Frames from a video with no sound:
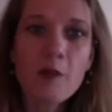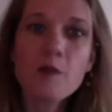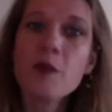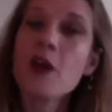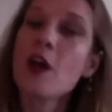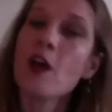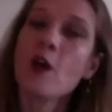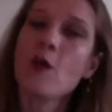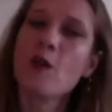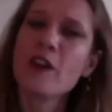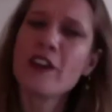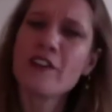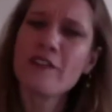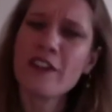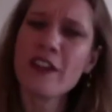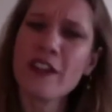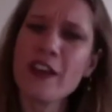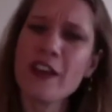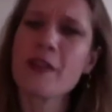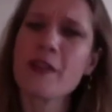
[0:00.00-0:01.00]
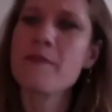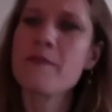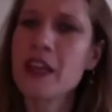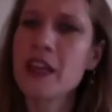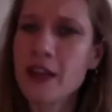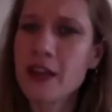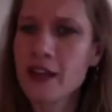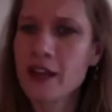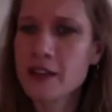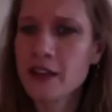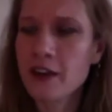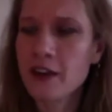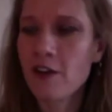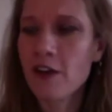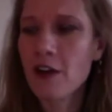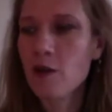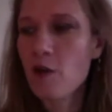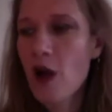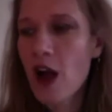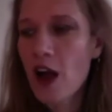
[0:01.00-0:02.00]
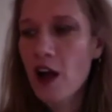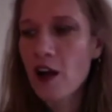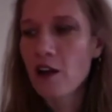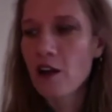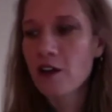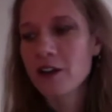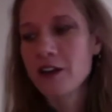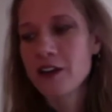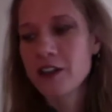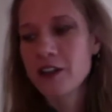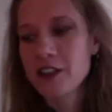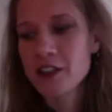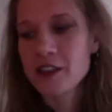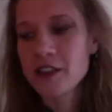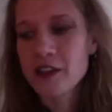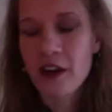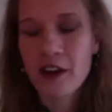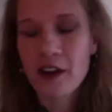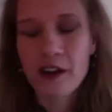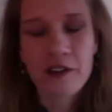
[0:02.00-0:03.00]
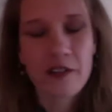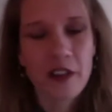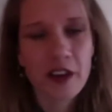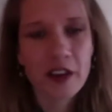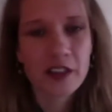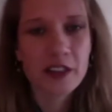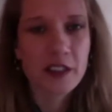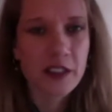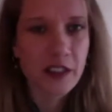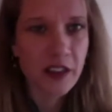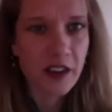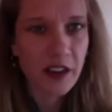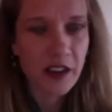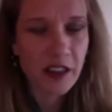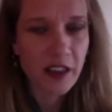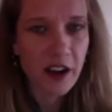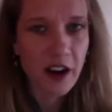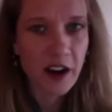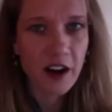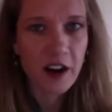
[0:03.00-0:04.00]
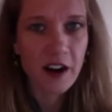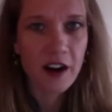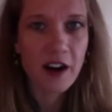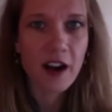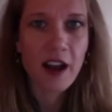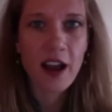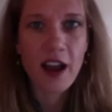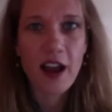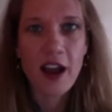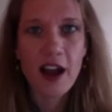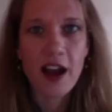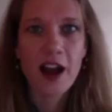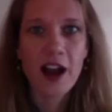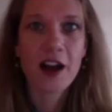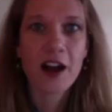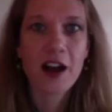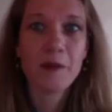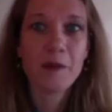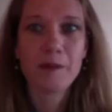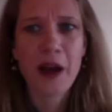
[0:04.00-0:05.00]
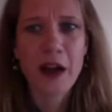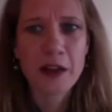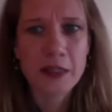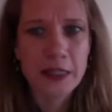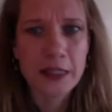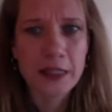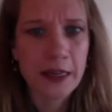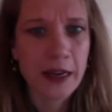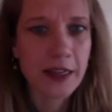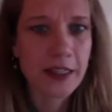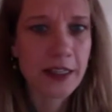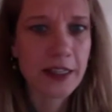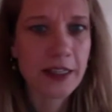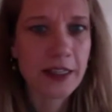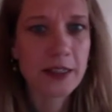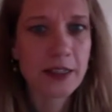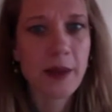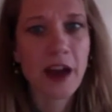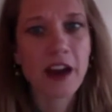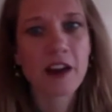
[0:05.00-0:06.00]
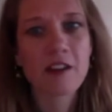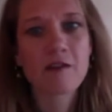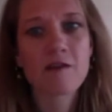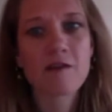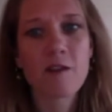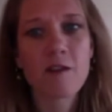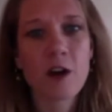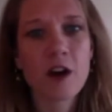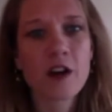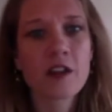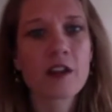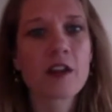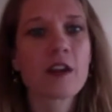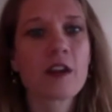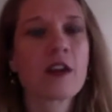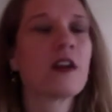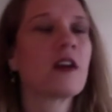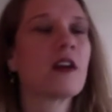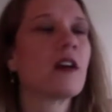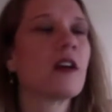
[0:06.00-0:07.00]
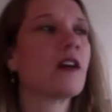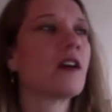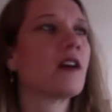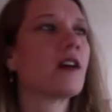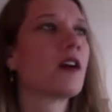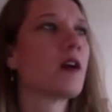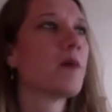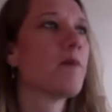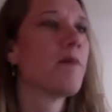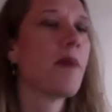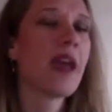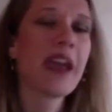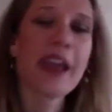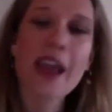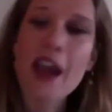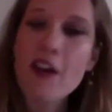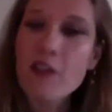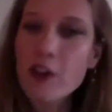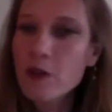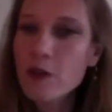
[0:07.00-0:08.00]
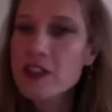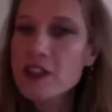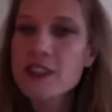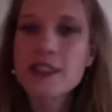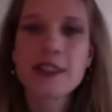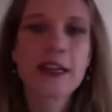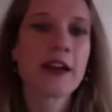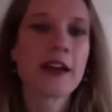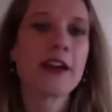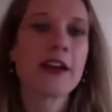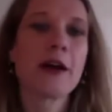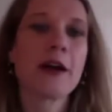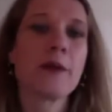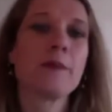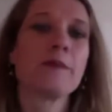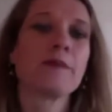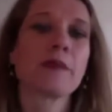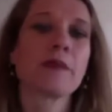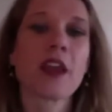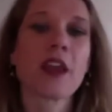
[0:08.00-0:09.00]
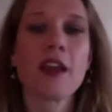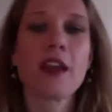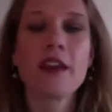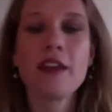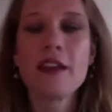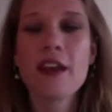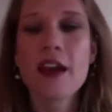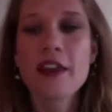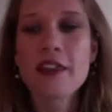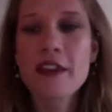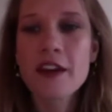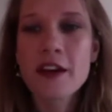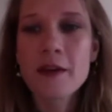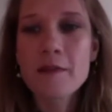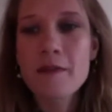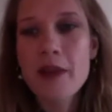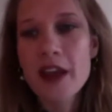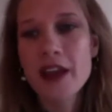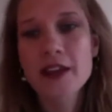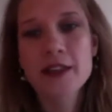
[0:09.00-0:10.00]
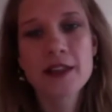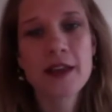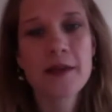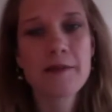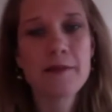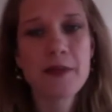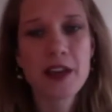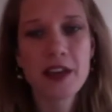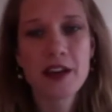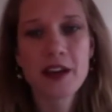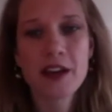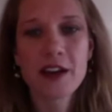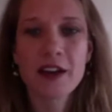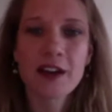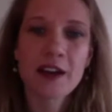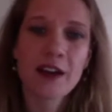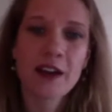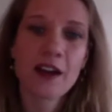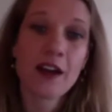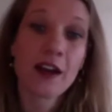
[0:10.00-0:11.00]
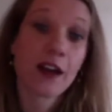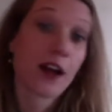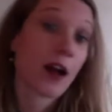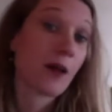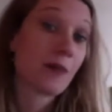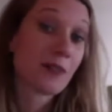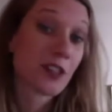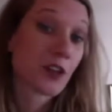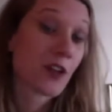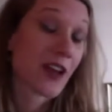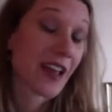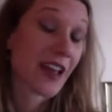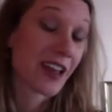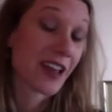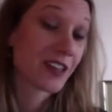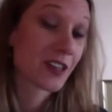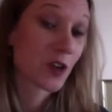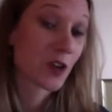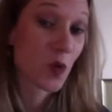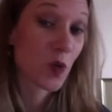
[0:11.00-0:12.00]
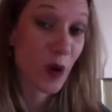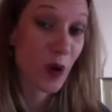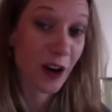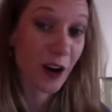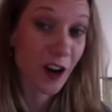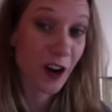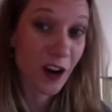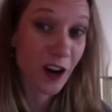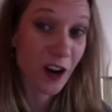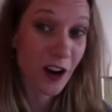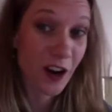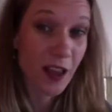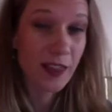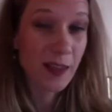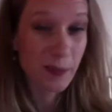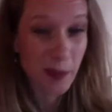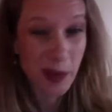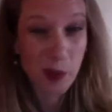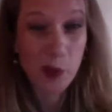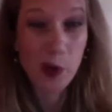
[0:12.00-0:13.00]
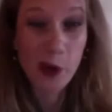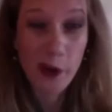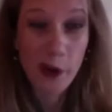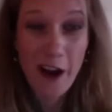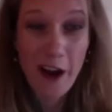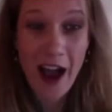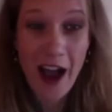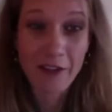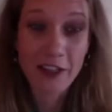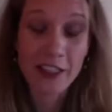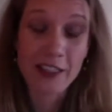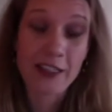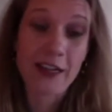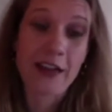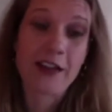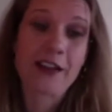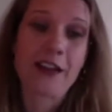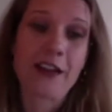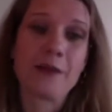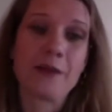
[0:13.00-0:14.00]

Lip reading: When you feel like a meeting isn't going well, or you're just kind of sitting there bouncing ideas back and forth, make everyone stand up. Nothing makes a meeting come to an end quicker than people who have to stand up.